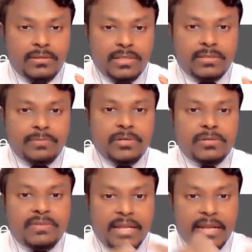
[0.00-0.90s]
Just
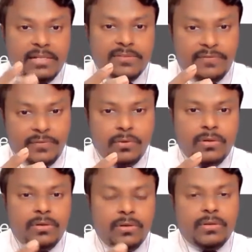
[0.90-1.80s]
because the tank is
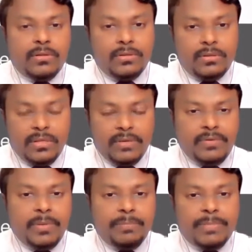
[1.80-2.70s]
full, they
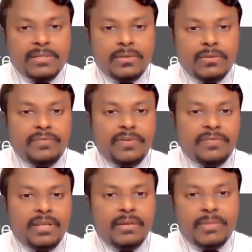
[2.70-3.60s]
will be passing only
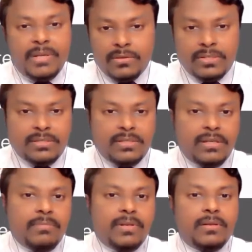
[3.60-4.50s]
50 ml or
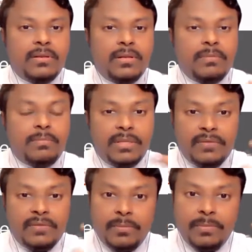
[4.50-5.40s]
60 ml, but
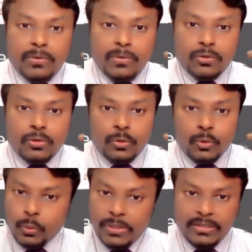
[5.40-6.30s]
they will be close to
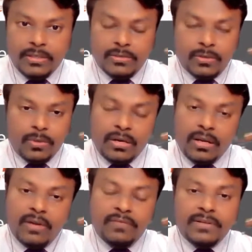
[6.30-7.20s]
2 liters or
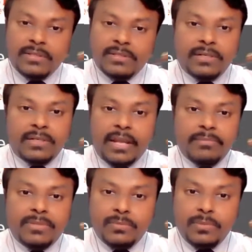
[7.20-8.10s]
1.5 liters at
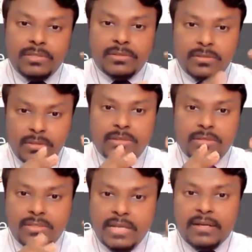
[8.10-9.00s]
times, which is
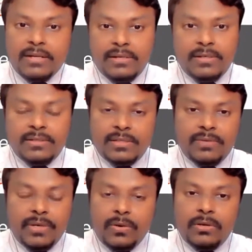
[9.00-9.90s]
stagnant
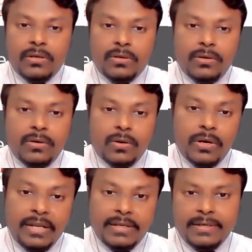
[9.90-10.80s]
inside. We call it
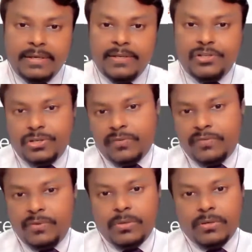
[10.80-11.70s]
chronic retention
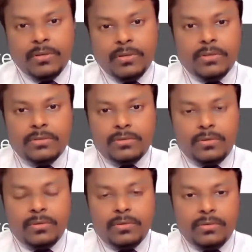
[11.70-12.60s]
of urine.
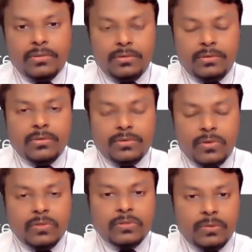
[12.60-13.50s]
So those
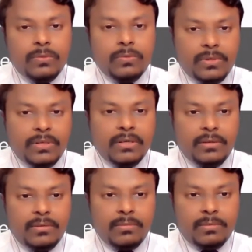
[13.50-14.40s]
also
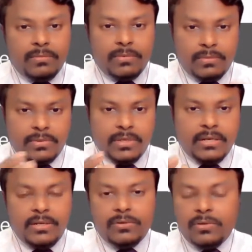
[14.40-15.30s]

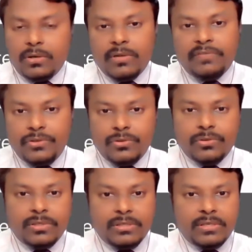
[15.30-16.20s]
can lead to a lot of
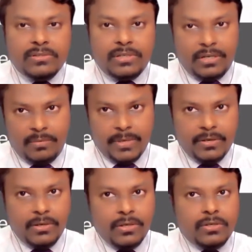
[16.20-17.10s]
issues in such gentlemen.